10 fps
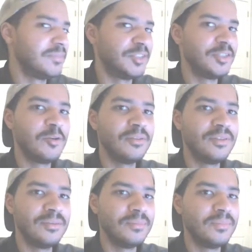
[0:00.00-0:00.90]
She
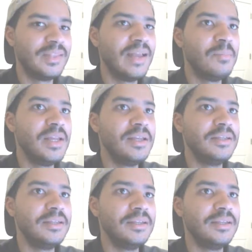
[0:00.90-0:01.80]
gonna let
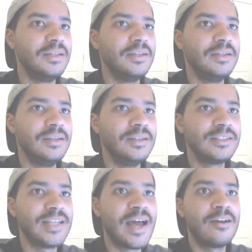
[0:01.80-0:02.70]
me
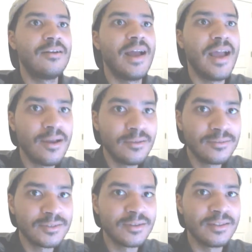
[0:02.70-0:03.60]
inside her
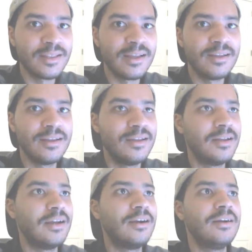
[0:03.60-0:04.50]
house or like,
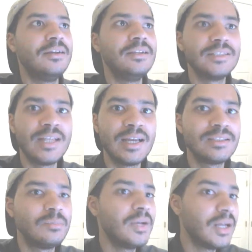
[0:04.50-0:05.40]
all right,
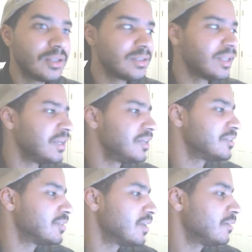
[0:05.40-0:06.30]
inside some other
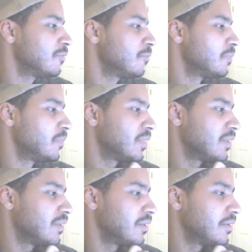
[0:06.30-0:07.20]
things like,
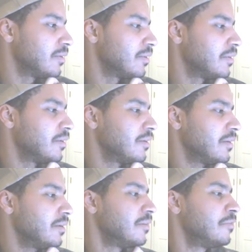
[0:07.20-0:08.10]

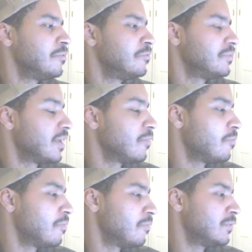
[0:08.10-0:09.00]
uh-oh, like,
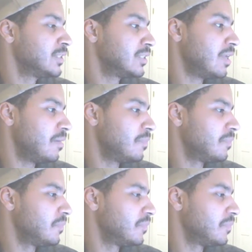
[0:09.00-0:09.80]
what's up?